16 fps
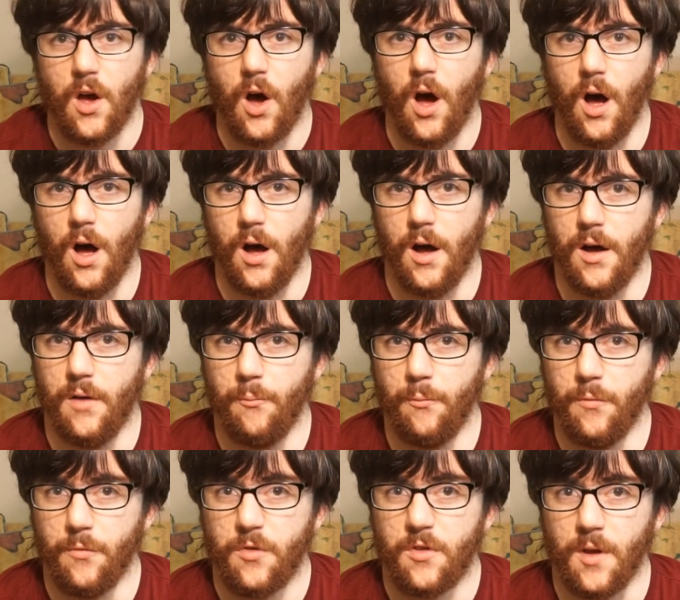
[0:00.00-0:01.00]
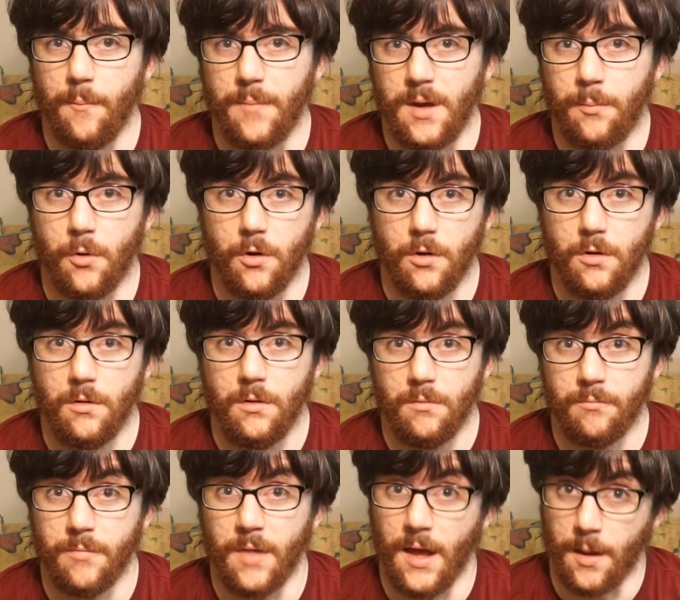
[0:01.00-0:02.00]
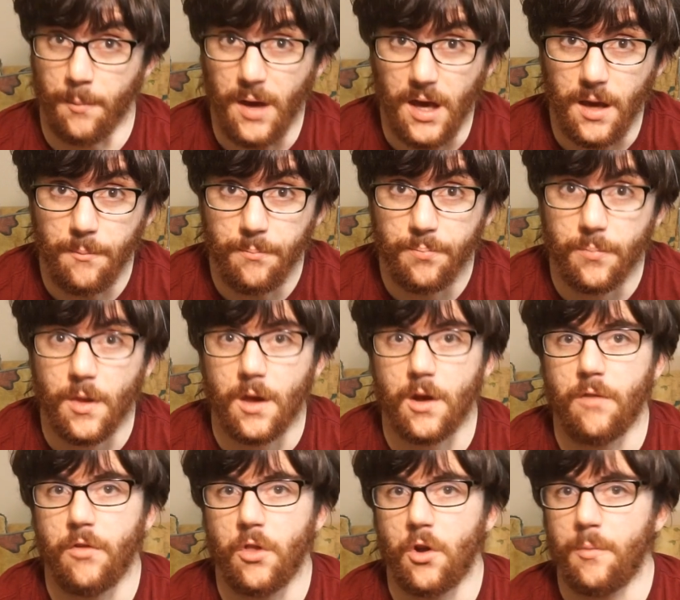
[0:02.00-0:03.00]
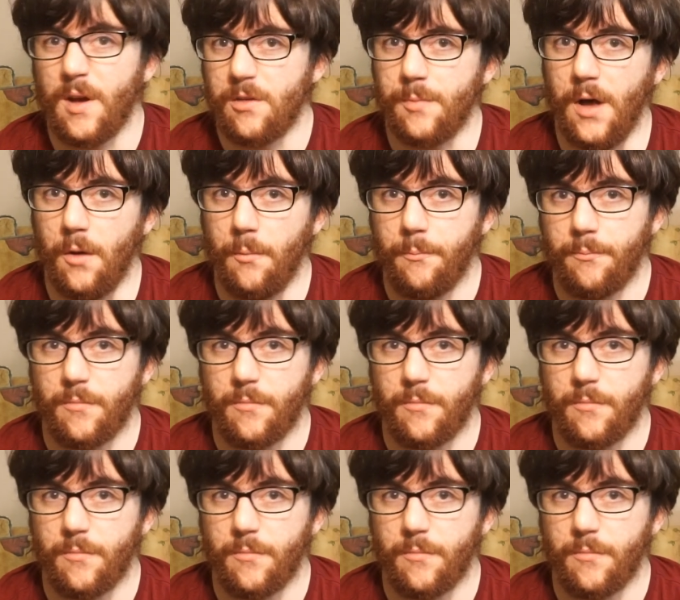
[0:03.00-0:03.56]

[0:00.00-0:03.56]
Some people, like me, get overloaded by smell.